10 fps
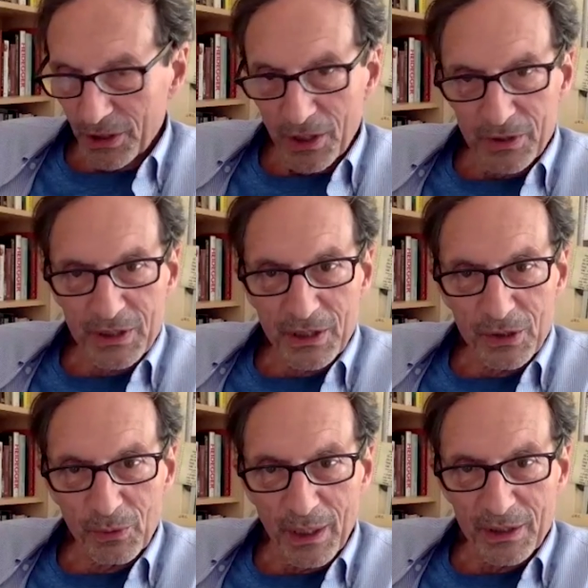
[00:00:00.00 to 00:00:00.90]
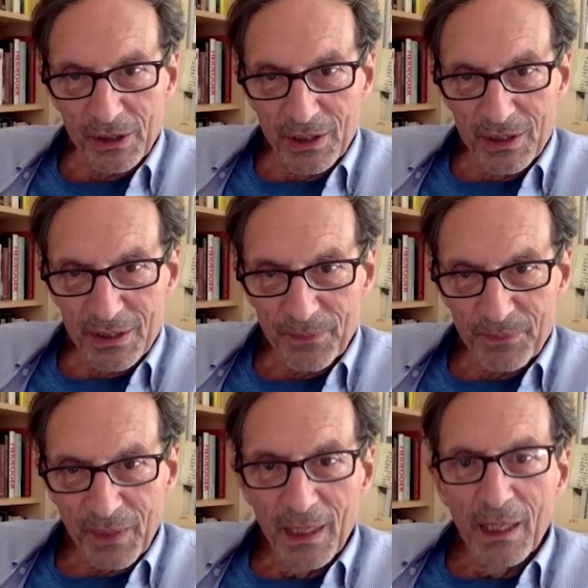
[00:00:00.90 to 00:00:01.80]
new situations
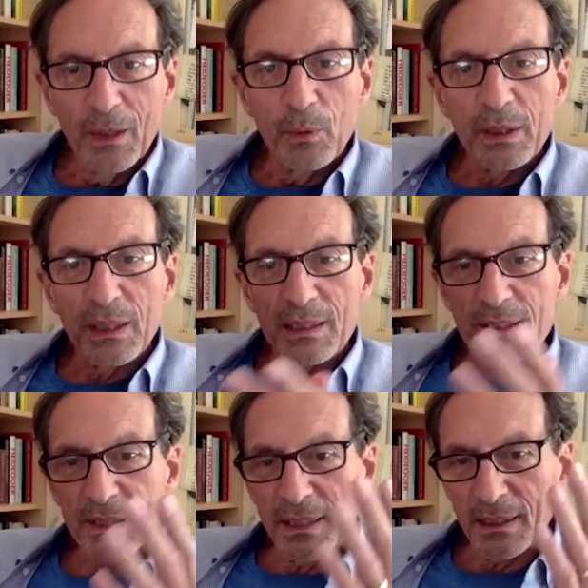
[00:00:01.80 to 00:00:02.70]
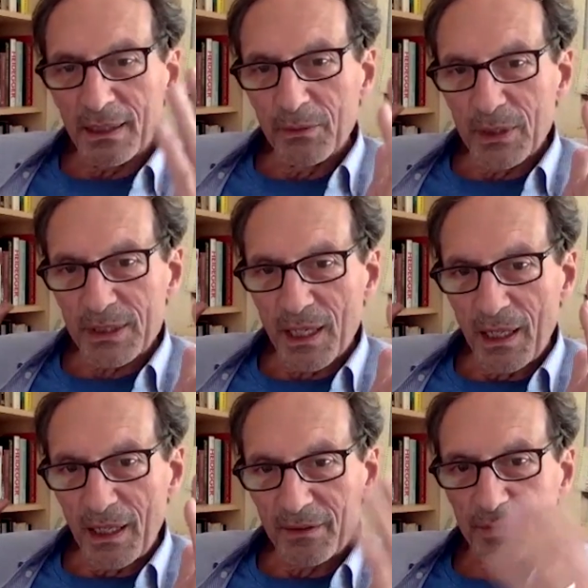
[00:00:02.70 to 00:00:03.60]
we constantly
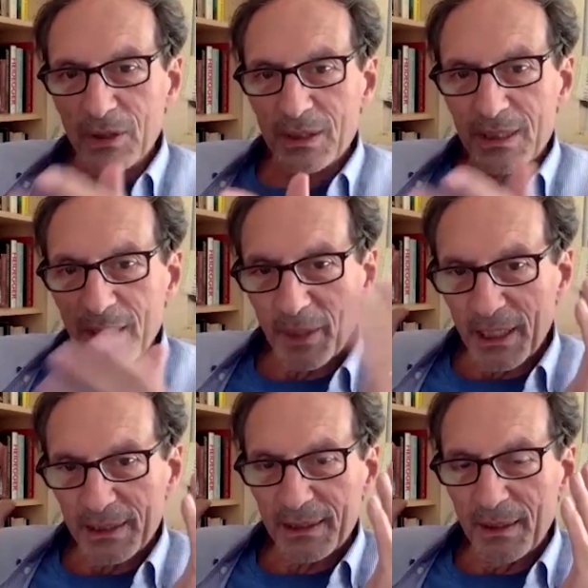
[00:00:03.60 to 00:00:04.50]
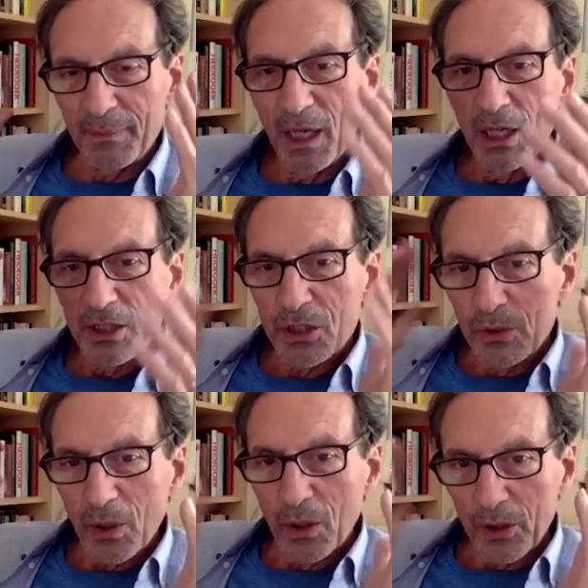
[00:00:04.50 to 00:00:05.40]
resolve or assimilate them
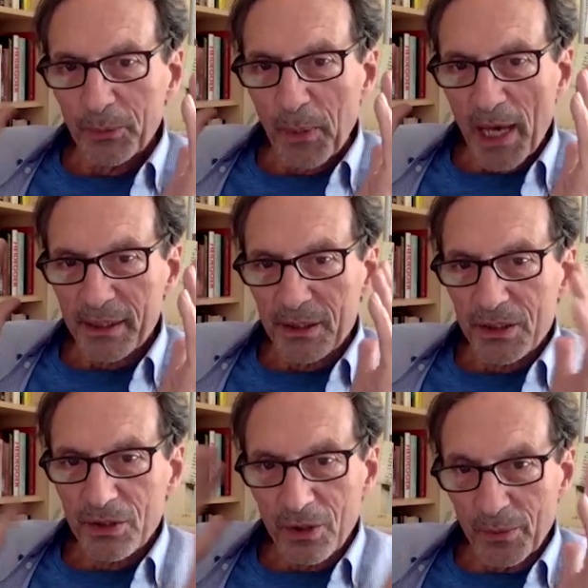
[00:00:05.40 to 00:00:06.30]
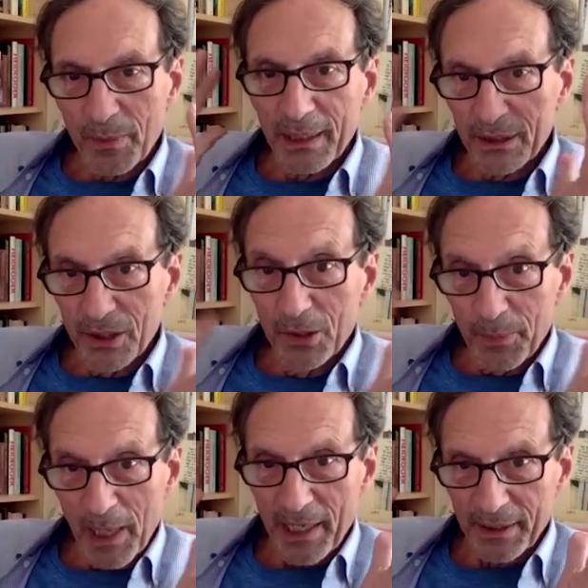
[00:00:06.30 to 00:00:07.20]
to old patterns or make new
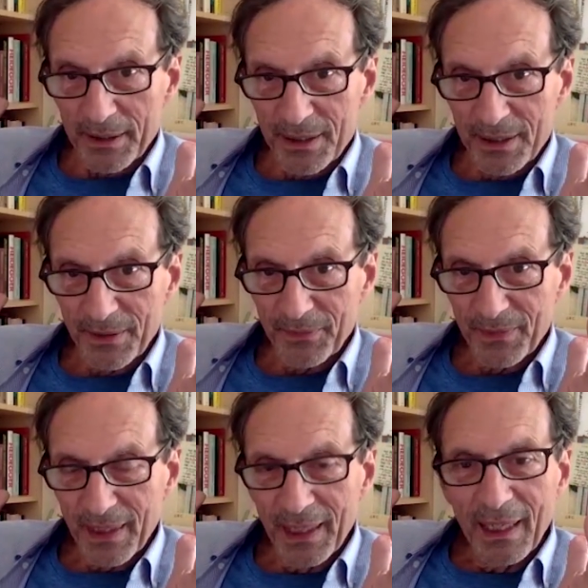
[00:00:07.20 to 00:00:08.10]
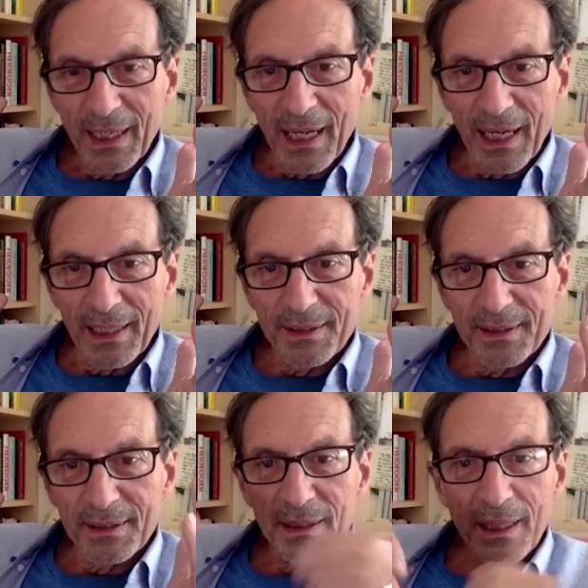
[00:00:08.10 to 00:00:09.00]
patterns and
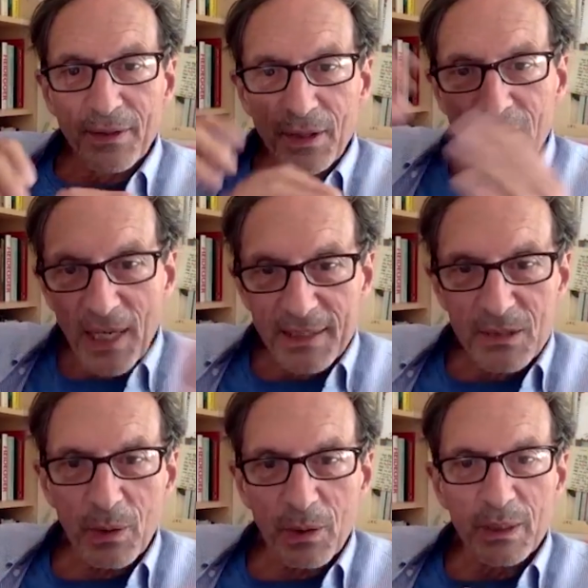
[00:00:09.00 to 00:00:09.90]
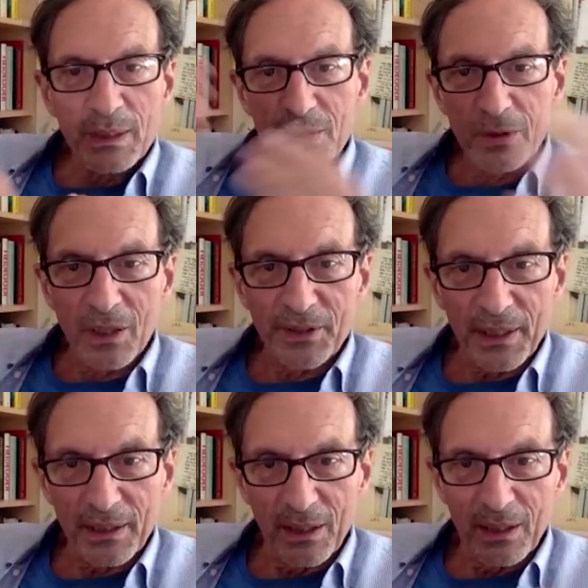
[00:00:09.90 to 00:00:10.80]
uh, and that that's what we do all
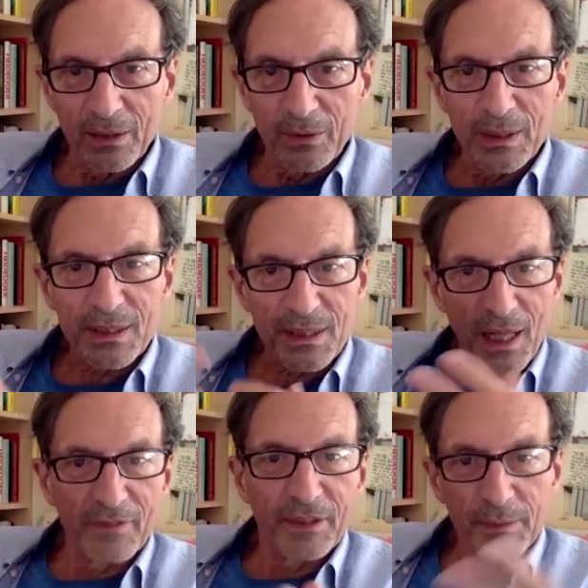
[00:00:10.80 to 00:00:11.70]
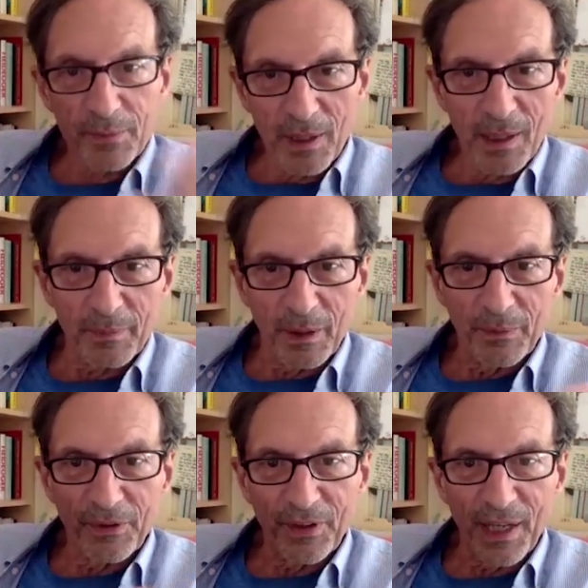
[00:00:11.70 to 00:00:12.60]
day long. We're solving
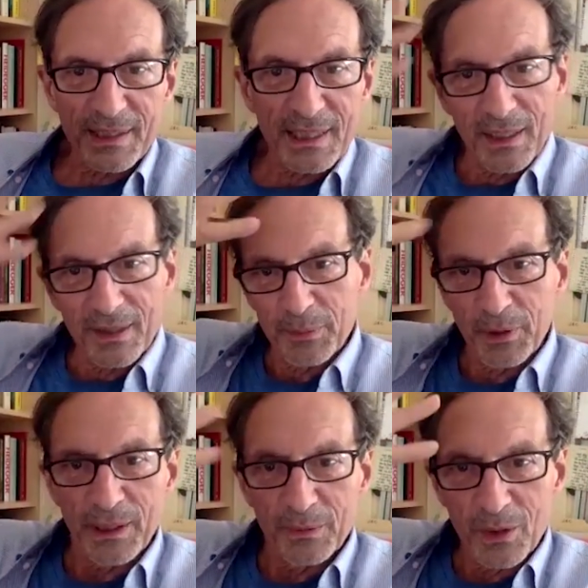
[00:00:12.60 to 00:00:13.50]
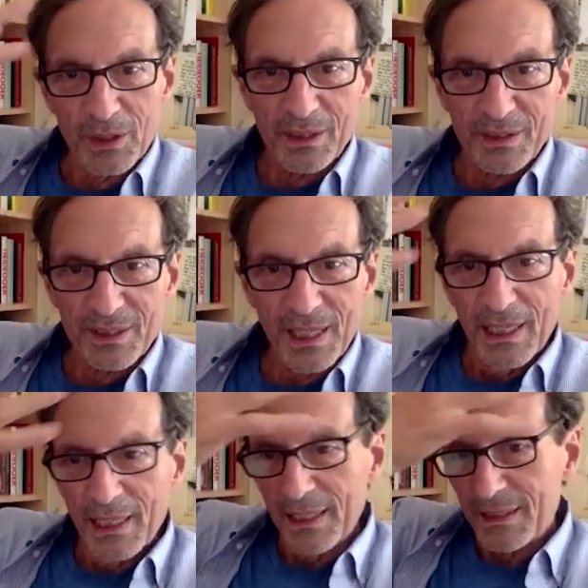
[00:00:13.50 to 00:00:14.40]
problems. That's how the brain works.
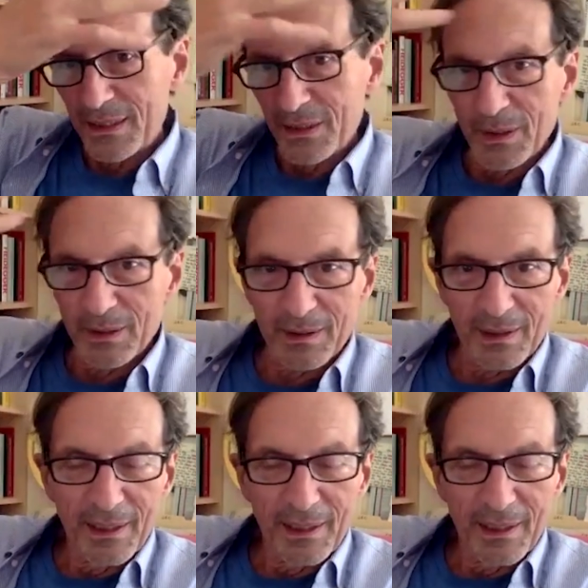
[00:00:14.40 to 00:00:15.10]
It's doing